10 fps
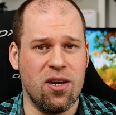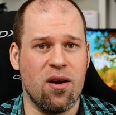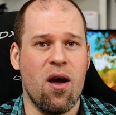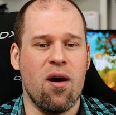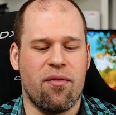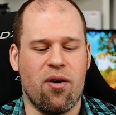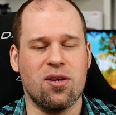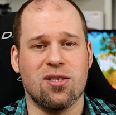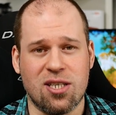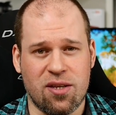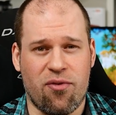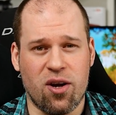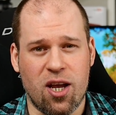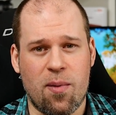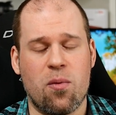here for the
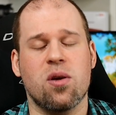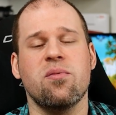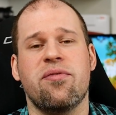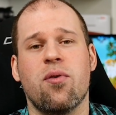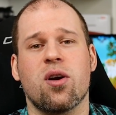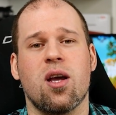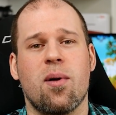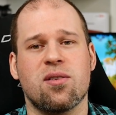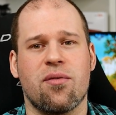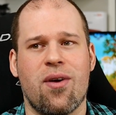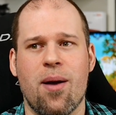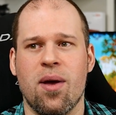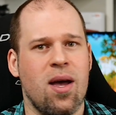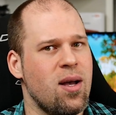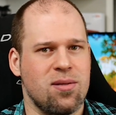64GB version with 4GB of
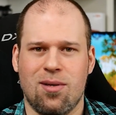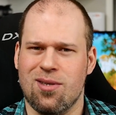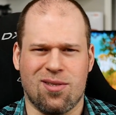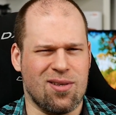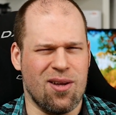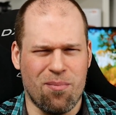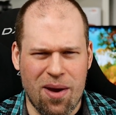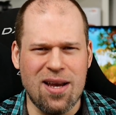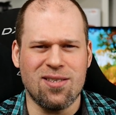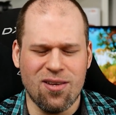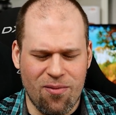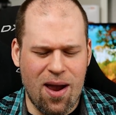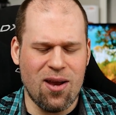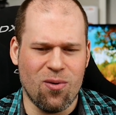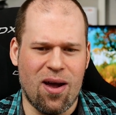RAM. This is an amazing
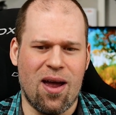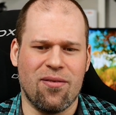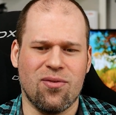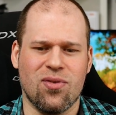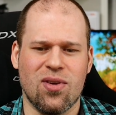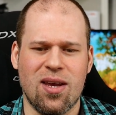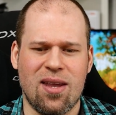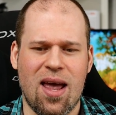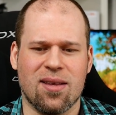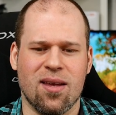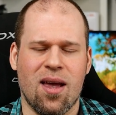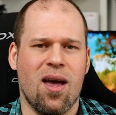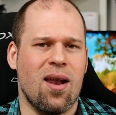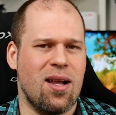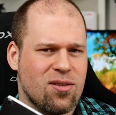value, I have to say that.
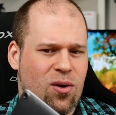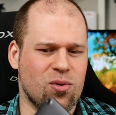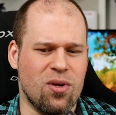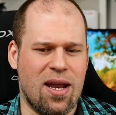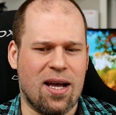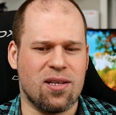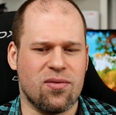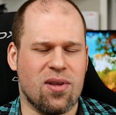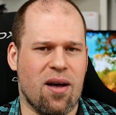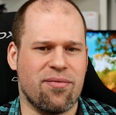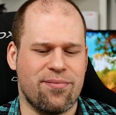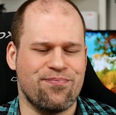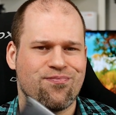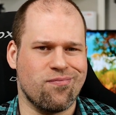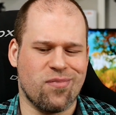Let's go to the negative stuff.
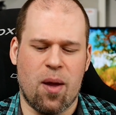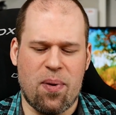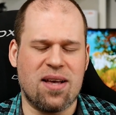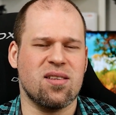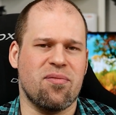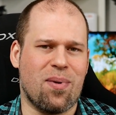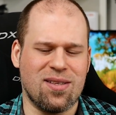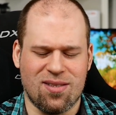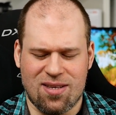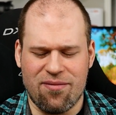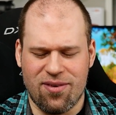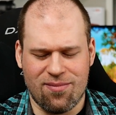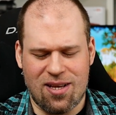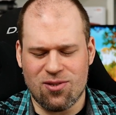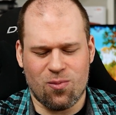Capacitive buttons,
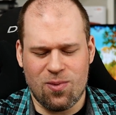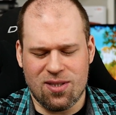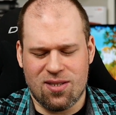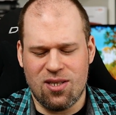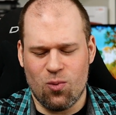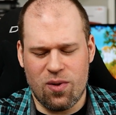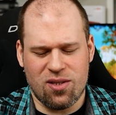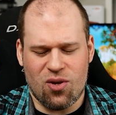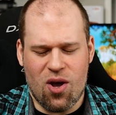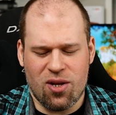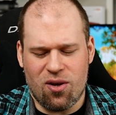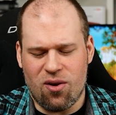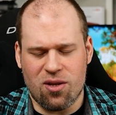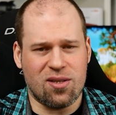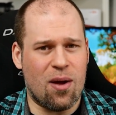something, as you will see, you will turn it
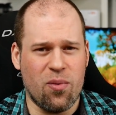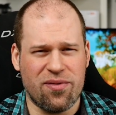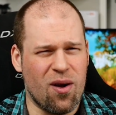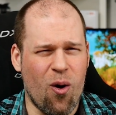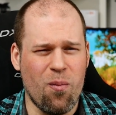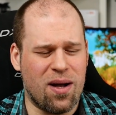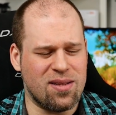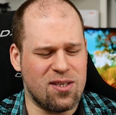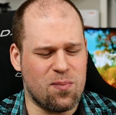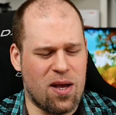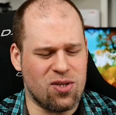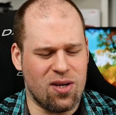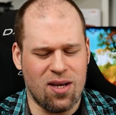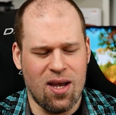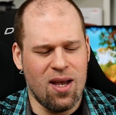on all the time, with the home button
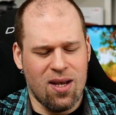especially.